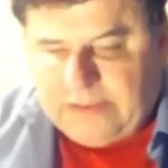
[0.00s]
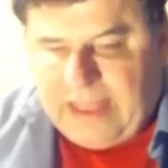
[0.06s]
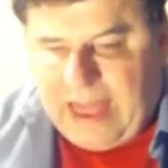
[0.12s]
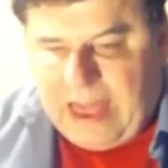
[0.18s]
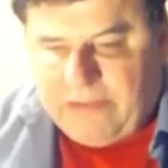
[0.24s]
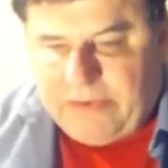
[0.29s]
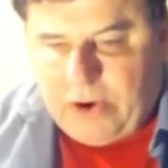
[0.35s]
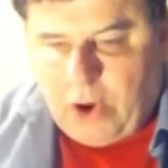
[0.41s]

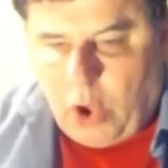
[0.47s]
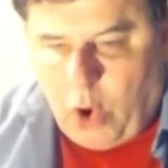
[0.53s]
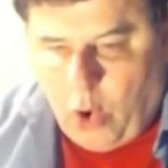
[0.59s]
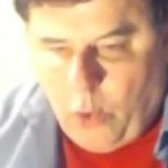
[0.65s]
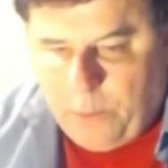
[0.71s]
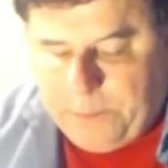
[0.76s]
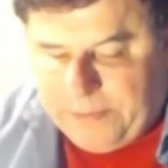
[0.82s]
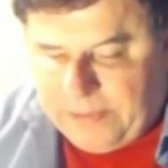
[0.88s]
have an
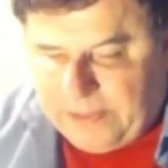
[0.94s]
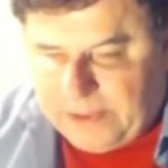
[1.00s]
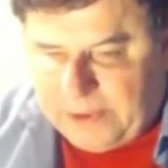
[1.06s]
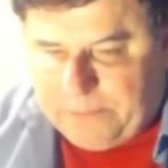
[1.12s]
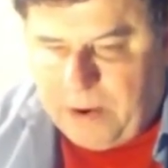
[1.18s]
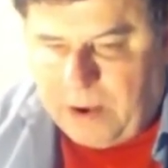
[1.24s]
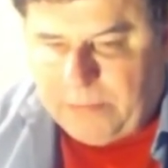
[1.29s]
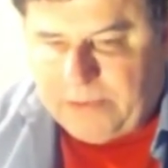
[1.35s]
openly,
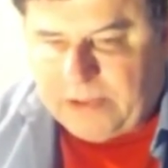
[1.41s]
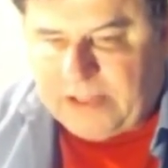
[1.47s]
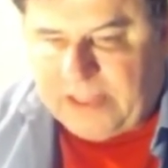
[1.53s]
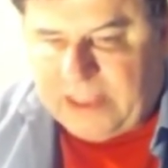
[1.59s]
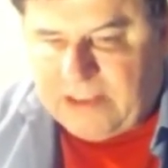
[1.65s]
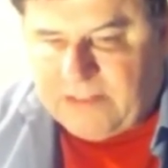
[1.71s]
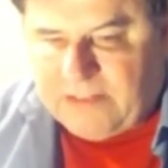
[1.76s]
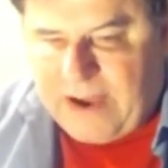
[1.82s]

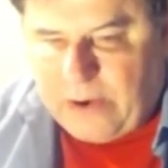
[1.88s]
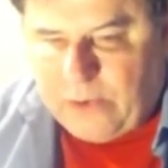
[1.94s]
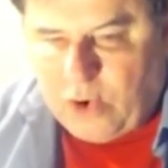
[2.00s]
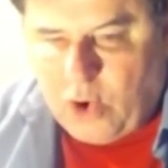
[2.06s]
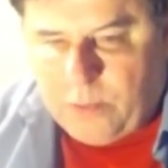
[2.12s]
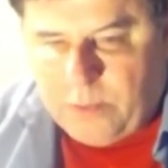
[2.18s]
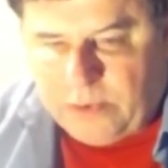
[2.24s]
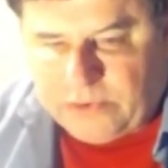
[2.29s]
publicly avowed
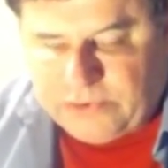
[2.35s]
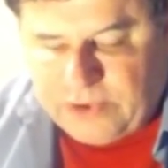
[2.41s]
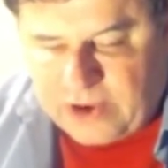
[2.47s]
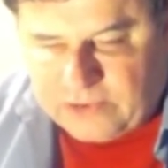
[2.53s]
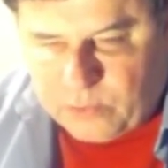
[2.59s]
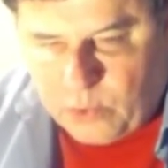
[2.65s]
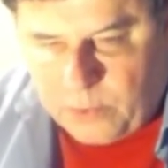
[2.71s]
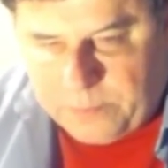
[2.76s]

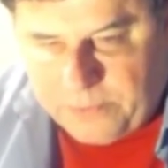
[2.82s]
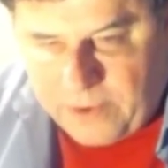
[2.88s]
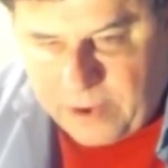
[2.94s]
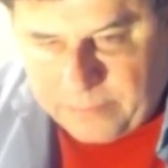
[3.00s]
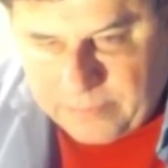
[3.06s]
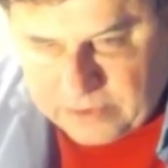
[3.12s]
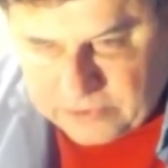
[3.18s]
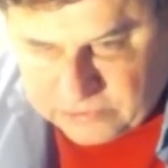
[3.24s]
homosexual
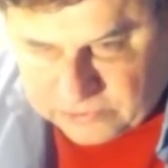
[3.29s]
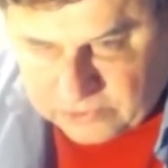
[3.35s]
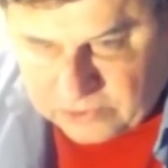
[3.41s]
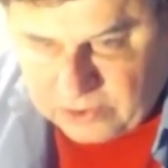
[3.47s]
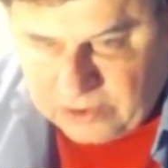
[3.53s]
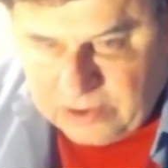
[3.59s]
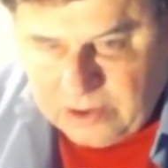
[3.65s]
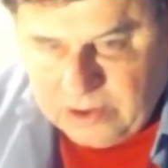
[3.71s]
prime
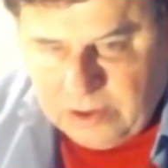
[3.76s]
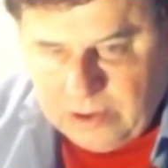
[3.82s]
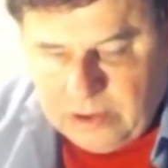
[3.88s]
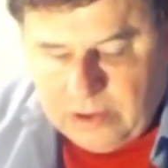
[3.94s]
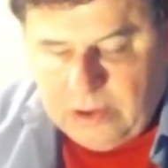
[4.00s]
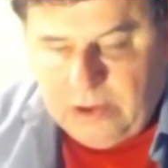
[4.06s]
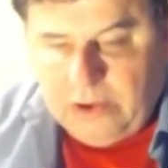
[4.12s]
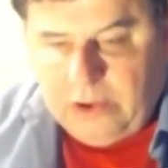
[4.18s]
minister
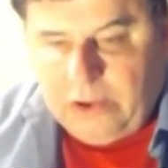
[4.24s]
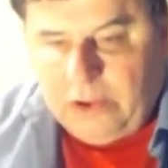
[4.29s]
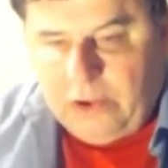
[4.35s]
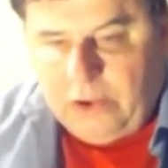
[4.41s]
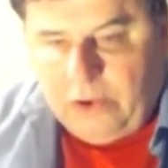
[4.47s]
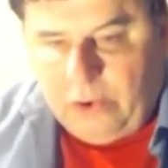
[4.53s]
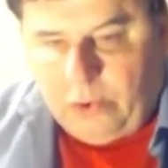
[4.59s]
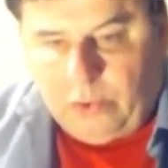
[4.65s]

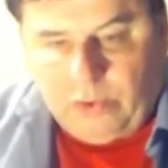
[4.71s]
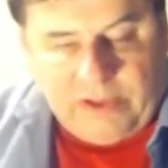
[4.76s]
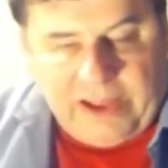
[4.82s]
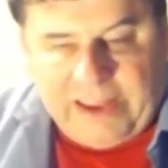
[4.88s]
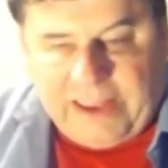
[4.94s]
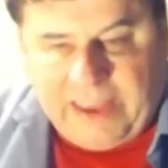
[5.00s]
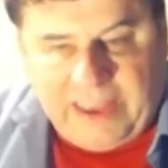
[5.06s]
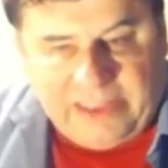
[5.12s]
who,
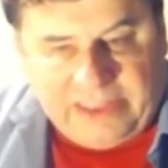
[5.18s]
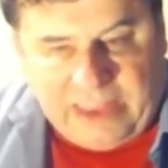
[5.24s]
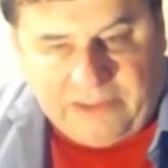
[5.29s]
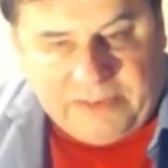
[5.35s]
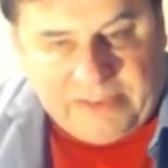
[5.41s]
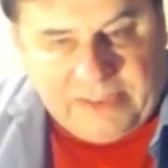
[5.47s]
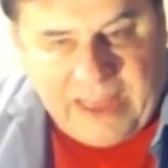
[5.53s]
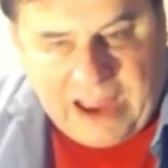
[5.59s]
like de
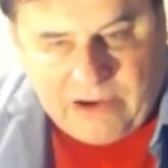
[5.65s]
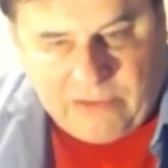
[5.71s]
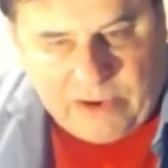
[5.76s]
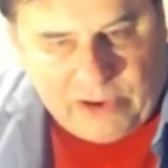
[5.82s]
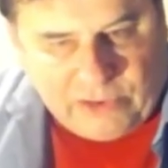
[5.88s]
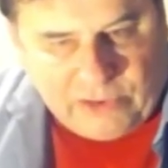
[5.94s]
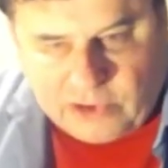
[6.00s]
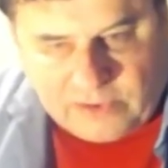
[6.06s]

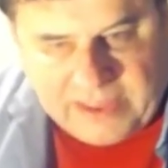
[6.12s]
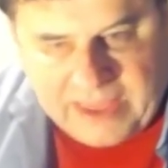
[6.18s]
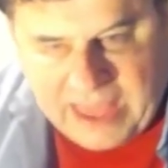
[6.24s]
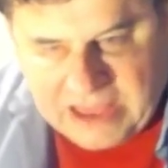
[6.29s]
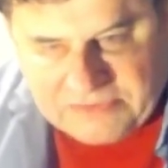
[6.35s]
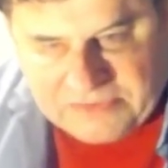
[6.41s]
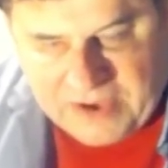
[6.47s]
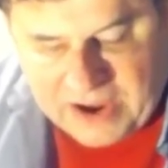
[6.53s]
Valera, is only
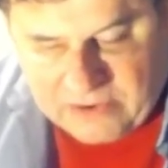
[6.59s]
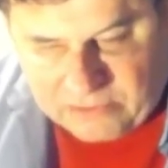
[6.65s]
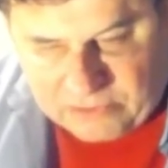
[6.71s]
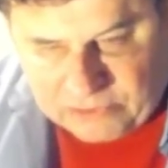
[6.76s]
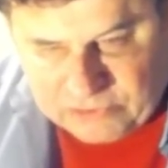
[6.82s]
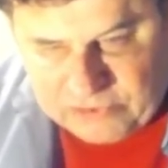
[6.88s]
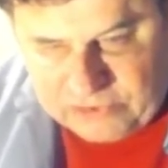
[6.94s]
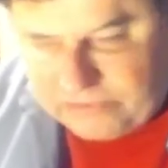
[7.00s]
half
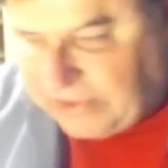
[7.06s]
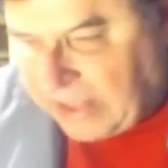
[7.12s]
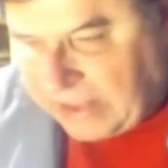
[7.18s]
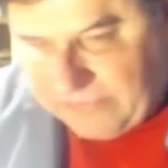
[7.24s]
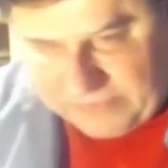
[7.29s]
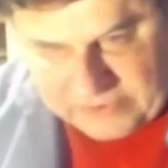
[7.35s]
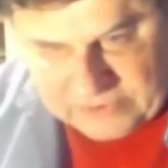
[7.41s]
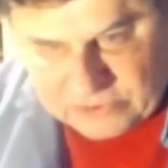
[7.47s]
Irish. She's
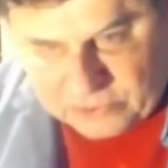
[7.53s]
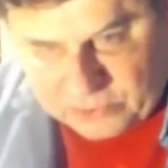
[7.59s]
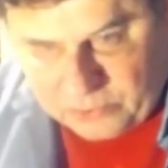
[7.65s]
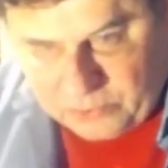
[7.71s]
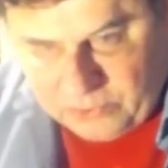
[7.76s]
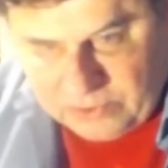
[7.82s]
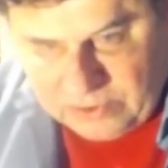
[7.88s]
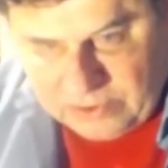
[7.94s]
half
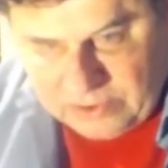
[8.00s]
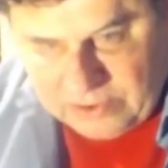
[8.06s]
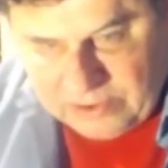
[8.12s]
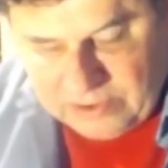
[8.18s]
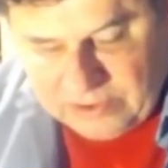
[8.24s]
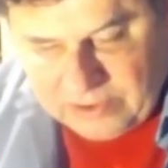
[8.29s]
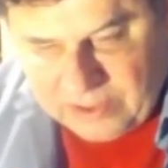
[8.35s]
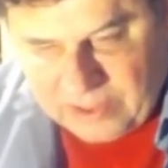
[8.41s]
Hindu
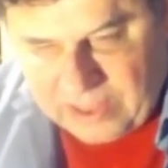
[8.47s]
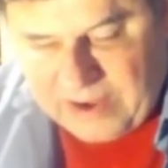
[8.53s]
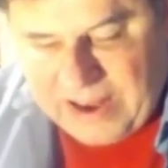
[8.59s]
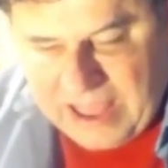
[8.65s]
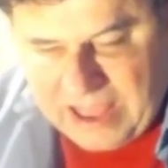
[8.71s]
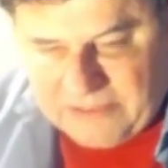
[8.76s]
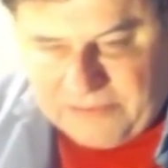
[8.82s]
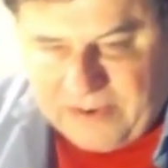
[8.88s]
and
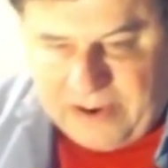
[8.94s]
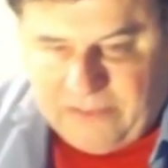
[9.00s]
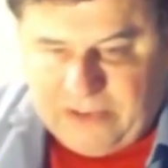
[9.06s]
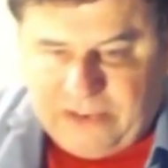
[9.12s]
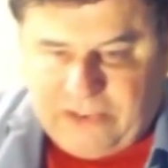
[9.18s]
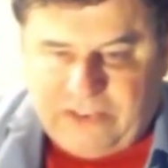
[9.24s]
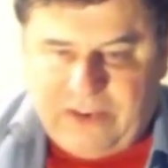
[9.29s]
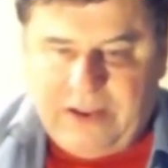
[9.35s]
half
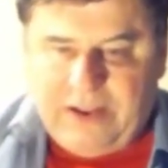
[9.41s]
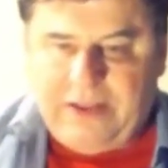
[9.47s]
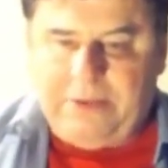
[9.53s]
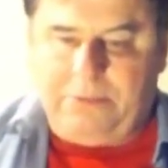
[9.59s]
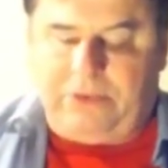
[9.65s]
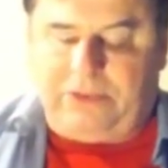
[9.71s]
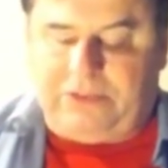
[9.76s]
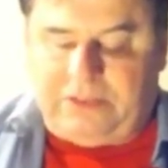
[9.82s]
Irish,
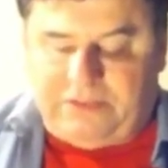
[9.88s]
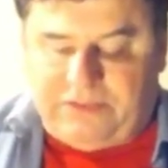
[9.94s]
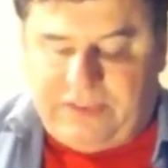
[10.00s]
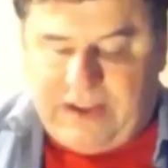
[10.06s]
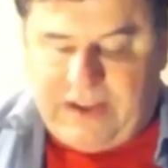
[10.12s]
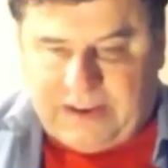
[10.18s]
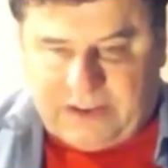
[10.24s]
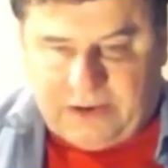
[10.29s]
Mister
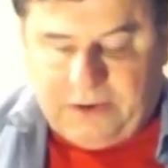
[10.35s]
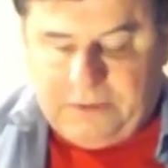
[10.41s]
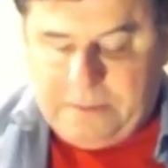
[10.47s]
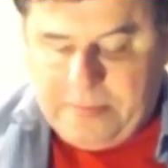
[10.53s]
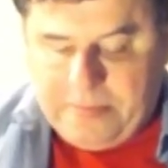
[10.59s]
Varadkar.